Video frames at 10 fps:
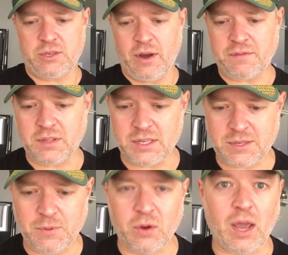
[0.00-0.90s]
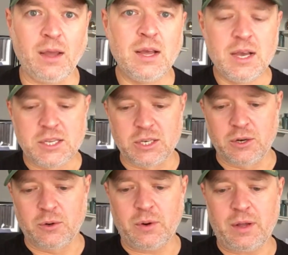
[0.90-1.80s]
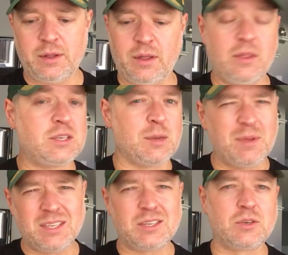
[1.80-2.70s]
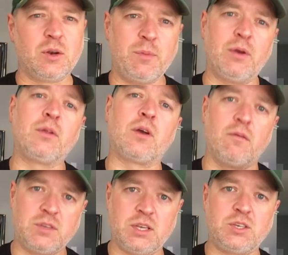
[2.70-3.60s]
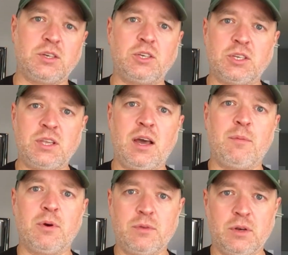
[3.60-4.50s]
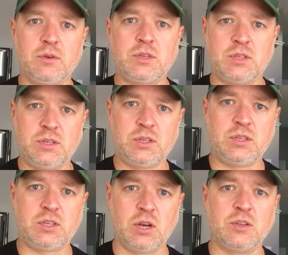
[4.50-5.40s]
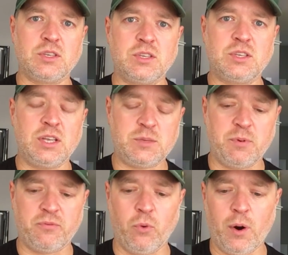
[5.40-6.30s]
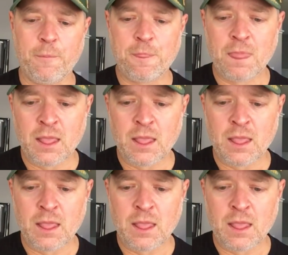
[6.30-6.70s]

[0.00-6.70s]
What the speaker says: too after this. Okay, so and some of this is going to mirror the conversation I just had about starts and sits before.